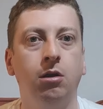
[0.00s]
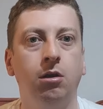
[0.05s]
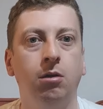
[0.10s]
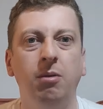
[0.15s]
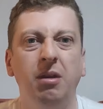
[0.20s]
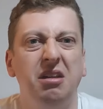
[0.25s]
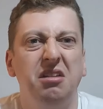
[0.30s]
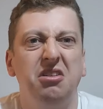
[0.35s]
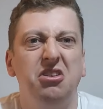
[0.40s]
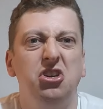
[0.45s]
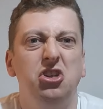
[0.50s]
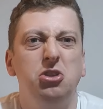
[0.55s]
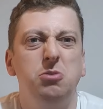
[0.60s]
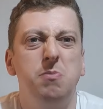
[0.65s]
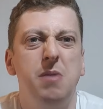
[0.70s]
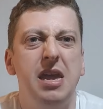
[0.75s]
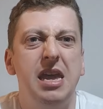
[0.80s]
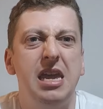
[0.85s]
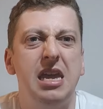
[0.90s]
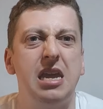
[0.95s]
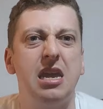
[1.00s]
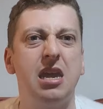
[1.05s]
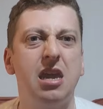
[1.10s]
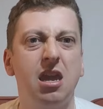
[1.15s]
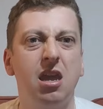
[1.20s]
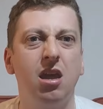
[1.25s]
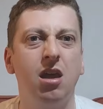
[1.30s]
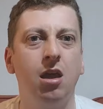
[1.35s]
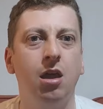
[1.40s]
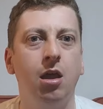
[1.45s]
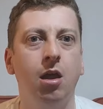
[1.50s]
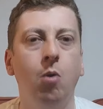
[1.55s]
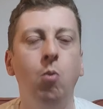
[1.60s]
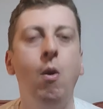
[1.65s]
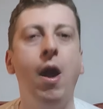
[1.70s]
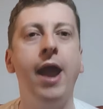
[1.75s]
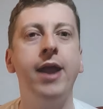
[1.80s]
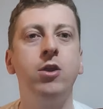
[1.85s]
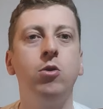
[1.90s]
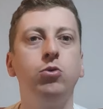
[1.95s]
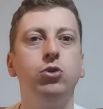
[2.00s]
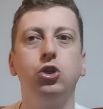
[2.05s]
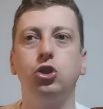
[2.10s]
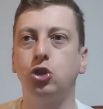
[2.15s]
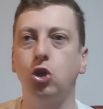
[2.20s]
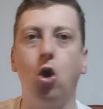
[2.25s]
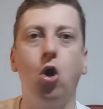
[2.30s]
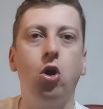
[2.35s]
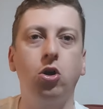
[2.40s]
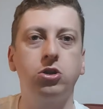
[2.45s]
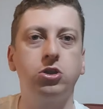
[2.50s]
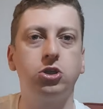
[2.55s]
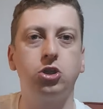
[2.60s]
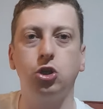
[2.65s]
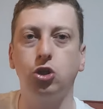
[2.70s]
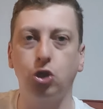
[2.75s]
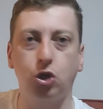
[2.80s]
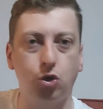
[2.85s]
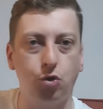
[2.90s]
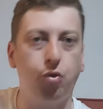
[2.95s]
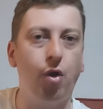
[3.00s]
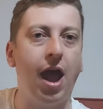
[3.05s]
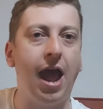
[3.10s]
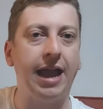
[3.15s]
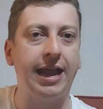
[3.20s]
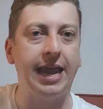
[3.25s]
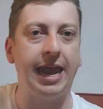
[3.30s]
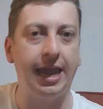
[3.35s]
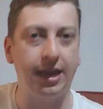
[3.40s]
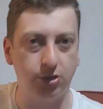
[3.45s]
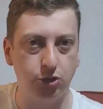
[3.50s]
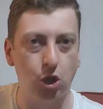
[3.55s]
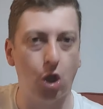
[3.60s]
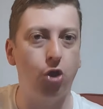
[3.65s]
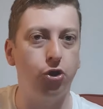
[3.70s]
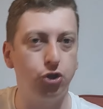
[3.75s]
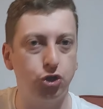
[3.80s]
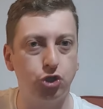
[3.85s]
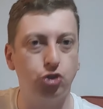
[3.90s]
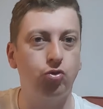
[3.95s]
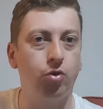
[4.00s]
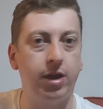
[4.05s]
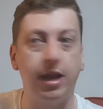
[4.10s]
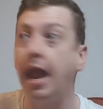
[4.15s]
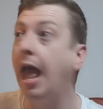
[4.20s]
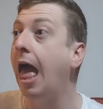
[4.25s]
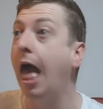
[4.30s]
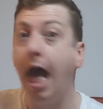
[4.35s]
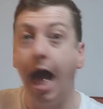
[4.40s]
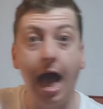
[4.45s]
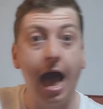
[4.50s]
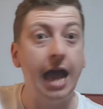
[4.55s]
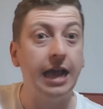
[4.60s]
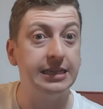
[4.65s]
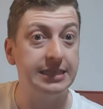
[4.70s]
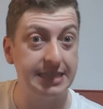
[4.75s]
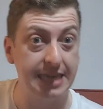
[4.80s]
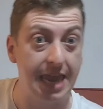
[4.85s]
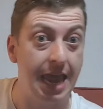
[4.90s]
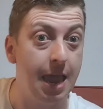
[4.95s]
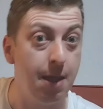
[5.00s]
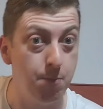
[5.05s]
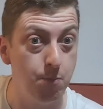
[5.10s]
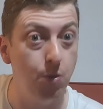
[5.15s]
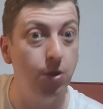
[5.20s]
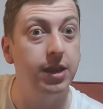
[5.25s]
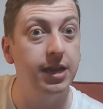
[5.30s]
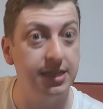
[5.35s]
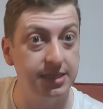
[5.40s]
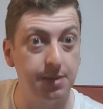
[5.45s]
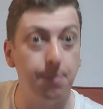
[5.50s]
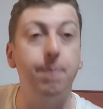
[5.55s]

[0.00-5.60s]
Why don't you use me? Why don't you talk to the crackhead down the street? Ask him what his